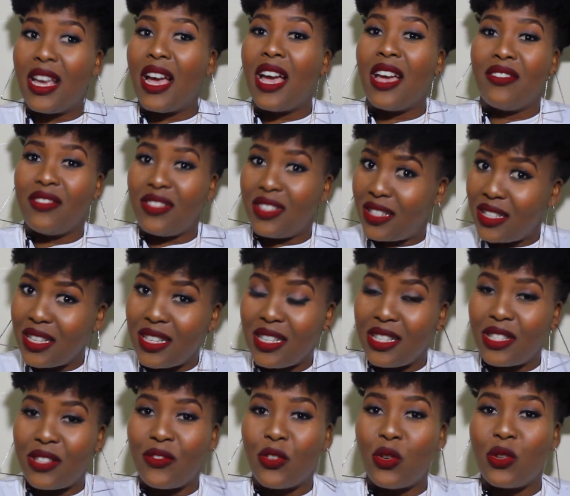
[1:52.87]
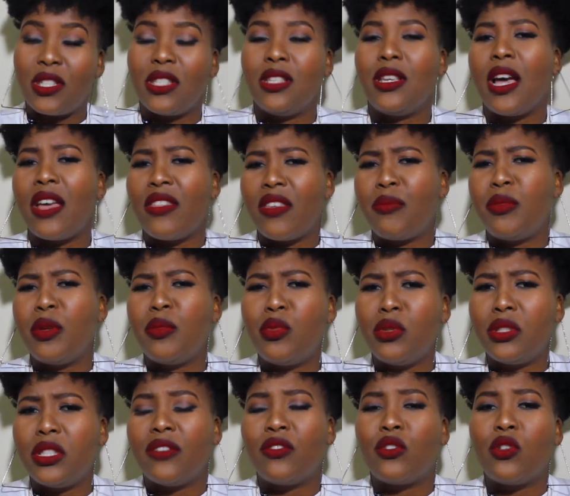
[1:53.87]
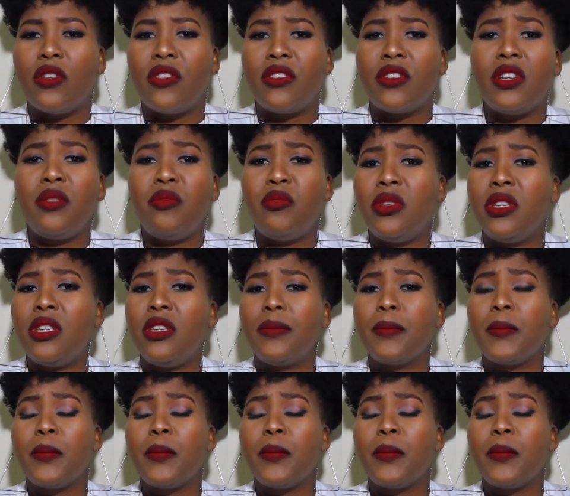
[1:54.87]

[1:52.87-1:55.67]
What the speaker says: I've seen it's 4C. Other people, they've got 3B.